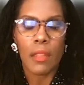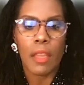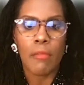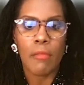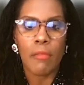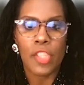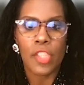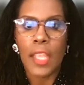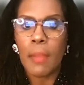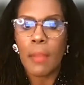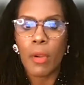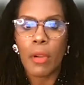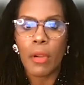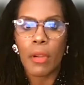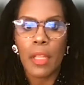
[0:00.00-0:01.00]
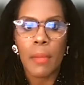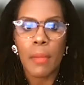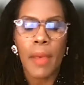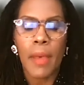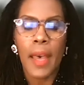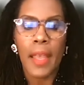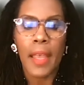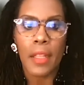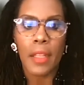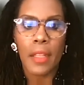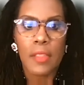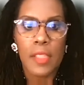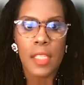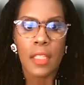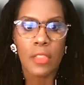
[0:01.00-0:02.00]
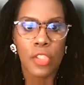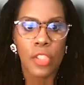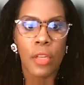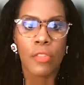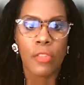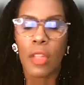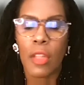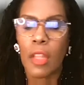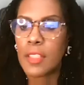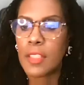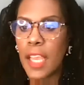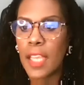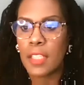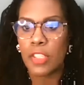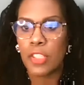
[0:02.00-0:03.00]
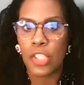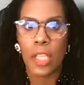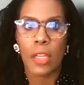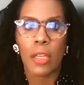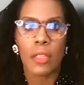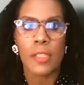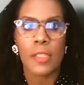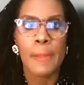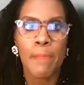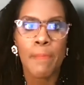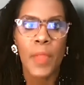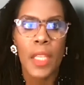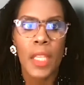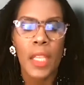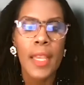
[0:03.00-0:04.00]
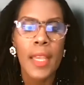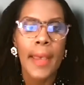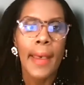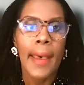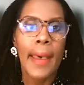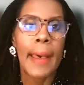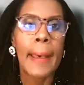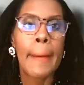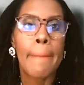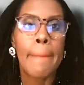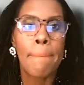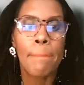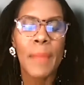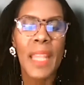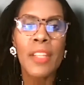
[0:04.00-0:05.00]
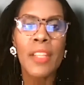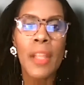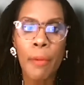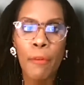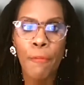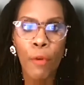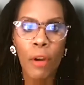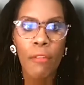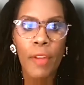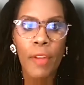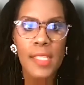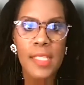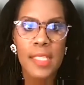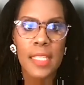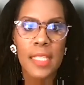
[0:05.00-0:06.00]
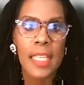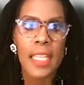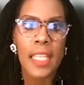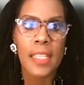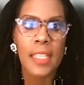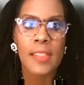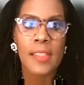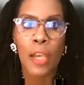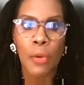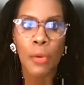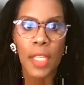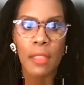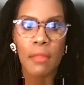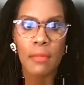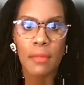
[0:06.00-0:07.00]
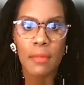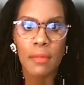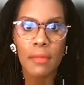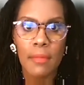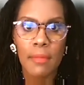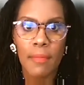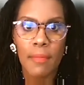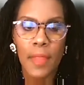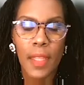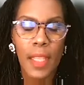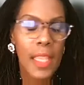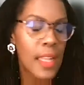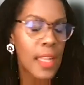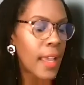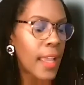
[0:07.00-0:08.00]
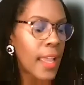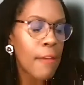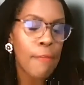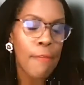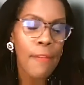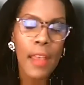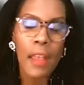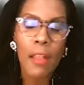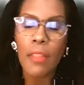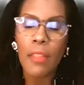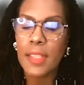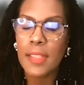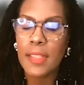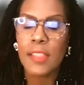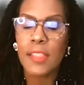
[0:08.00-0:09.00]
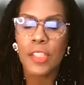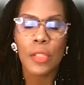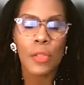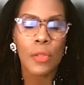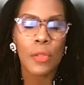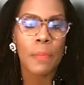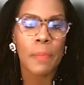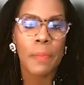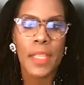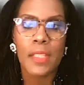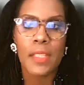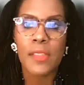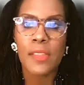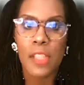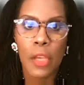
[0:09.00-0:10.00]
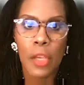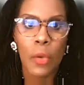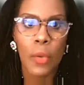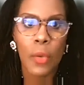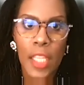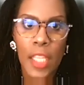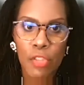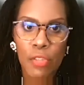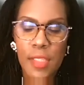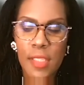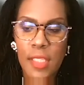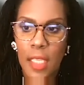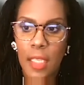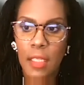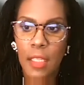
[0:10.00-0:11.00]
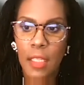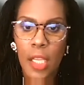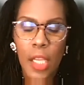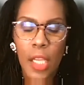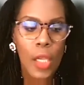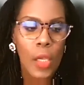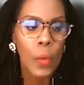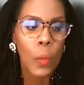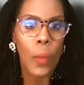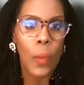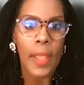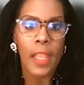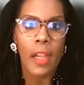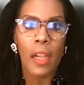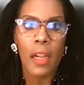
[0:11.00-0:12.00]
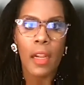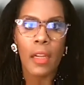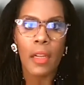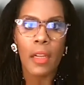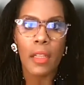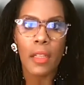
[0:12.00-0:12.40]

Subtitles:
Rich Hammer compiled and Church Law and Tax shares. Number 4 reason is zoning. And I have found this to be so interesting, where